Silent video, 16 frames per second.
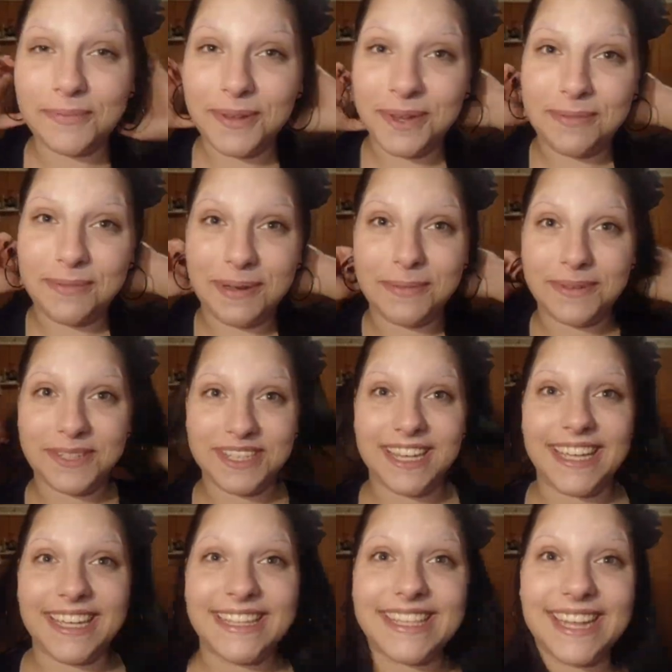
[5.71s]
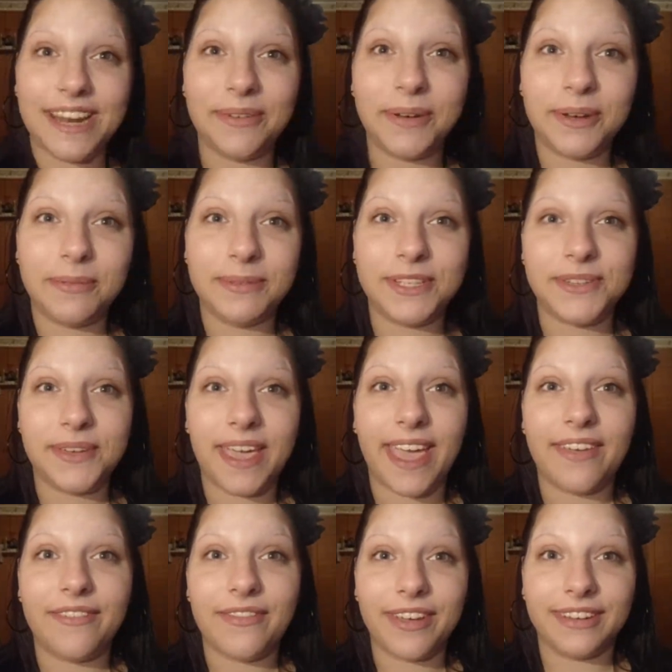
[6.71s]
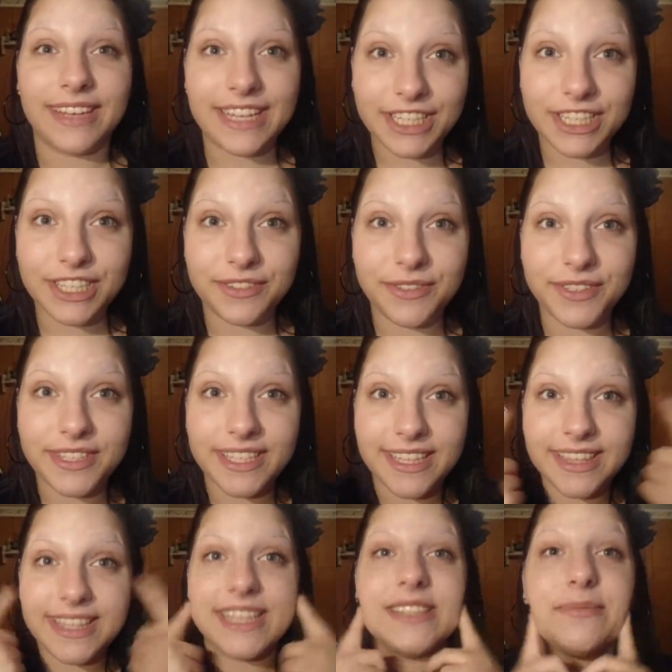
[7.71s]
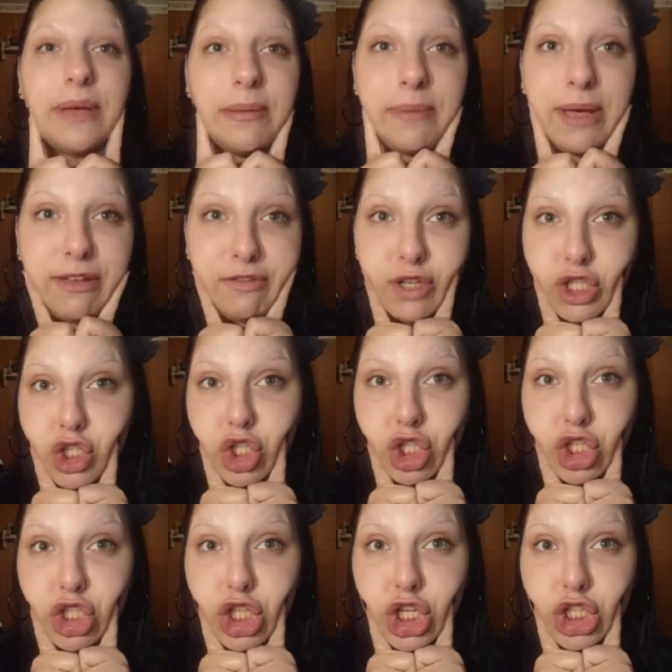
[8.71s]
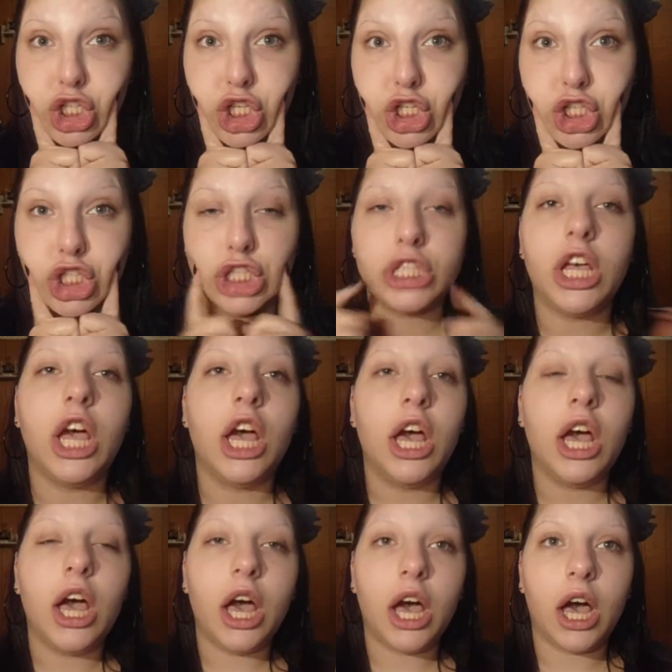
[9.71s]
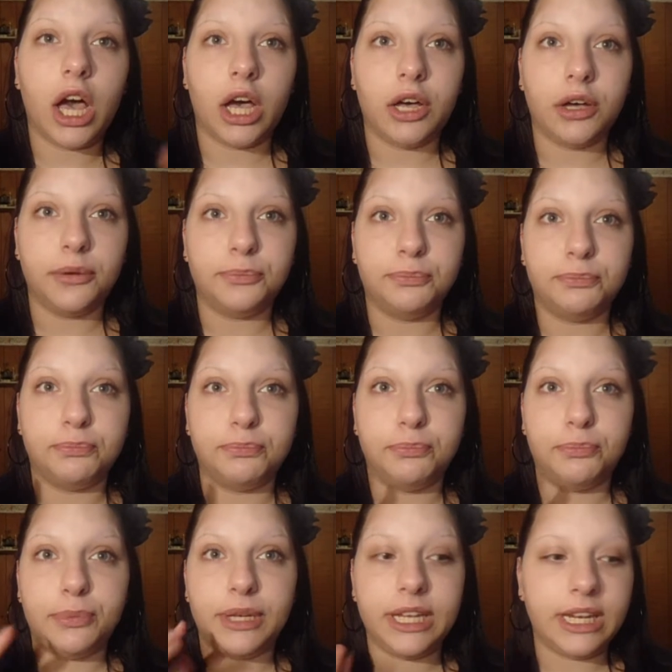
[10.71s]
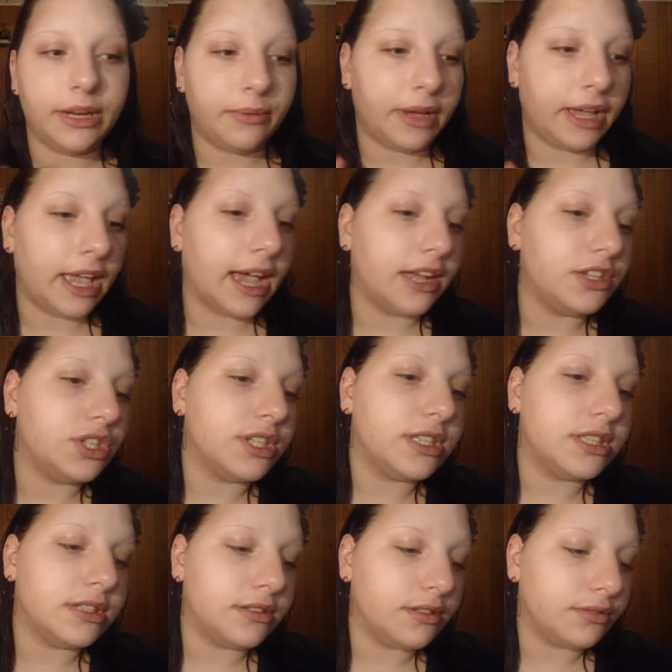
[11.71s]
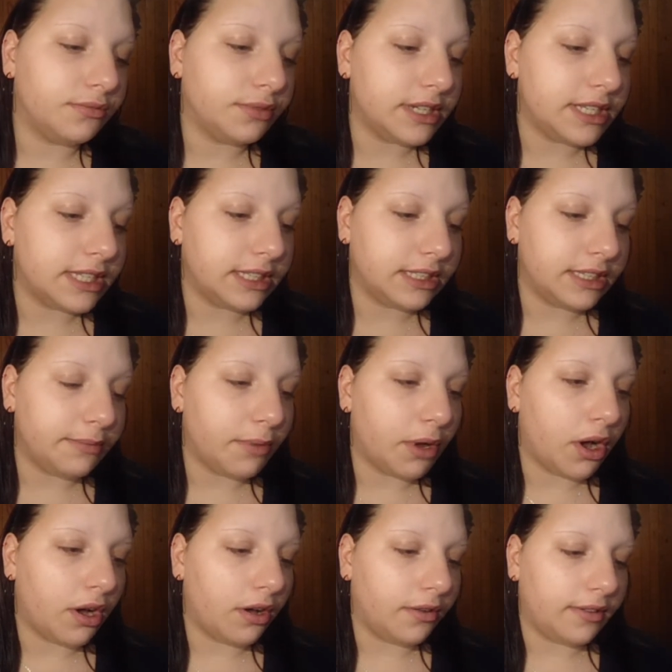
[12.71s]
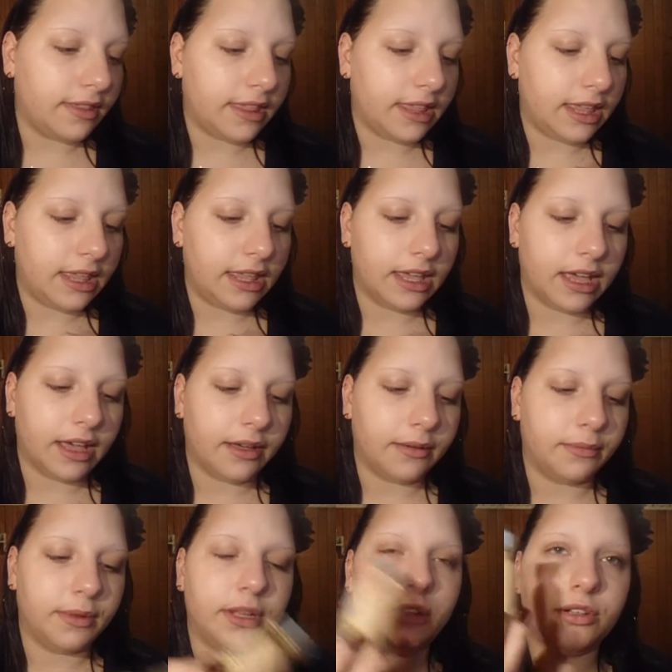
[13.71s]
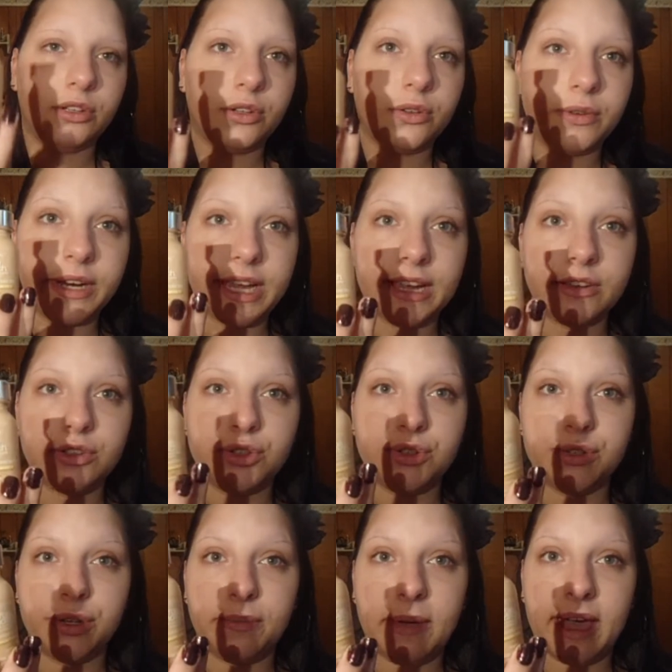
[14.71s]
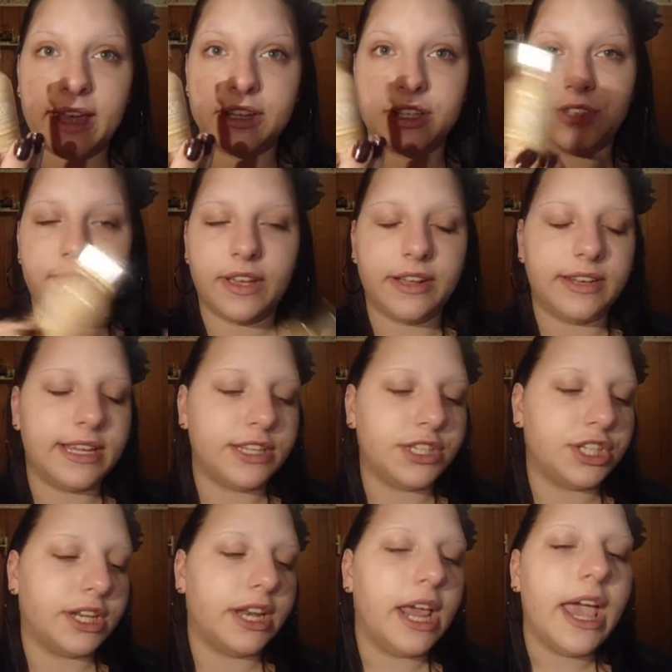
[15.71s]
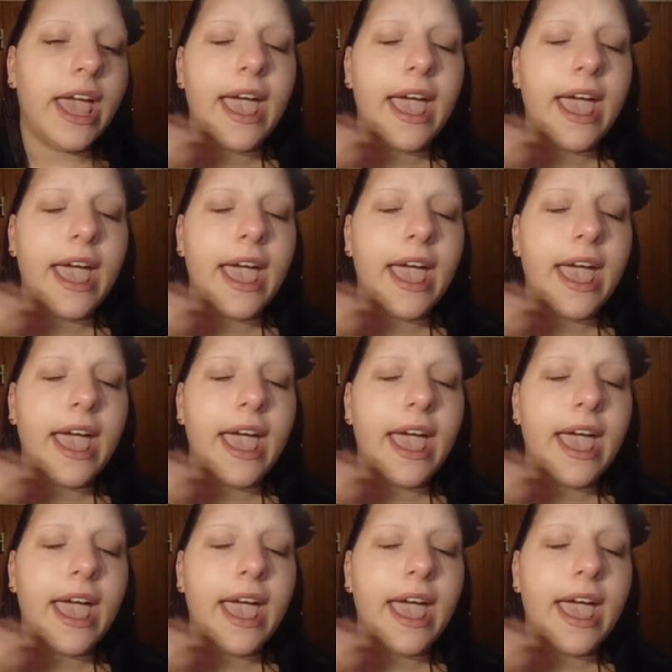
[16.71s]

Beauty by Bridget, and today we're going to be doing a foundation routine. That's why my face looks like this. But anyway, I just recently bought the L'Oreal True Match foundation.